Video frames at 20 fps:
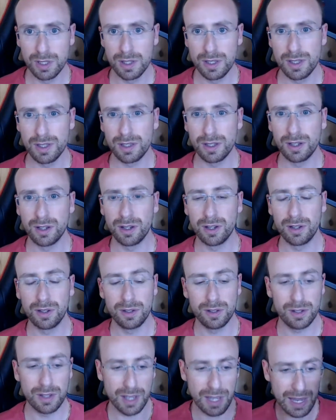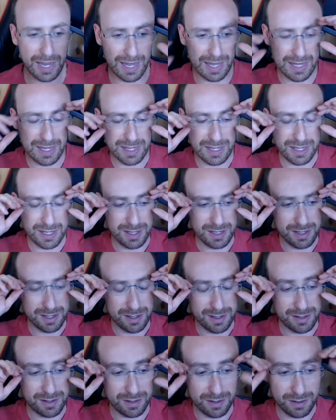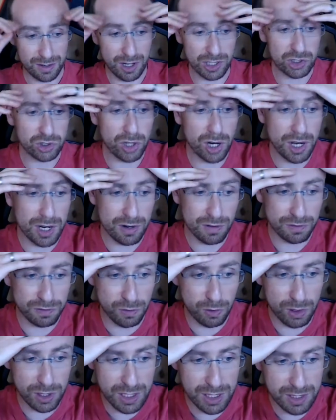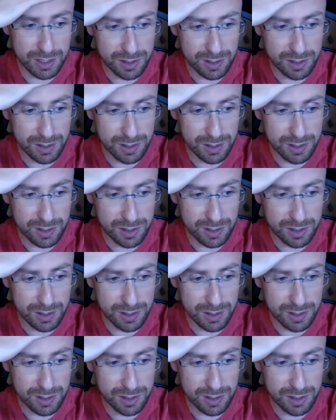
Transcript: I try and avoid